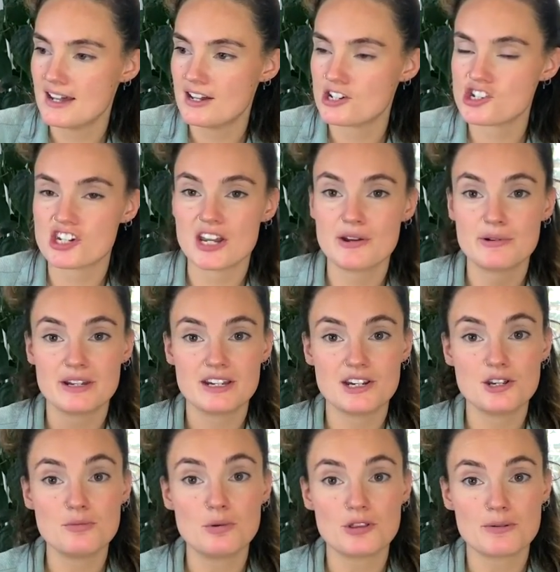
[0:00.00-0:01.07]
she only
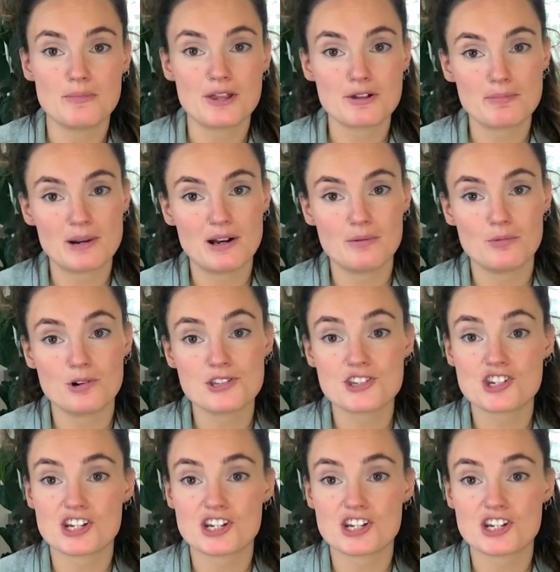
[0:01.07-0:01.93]
knew what the mother plant was.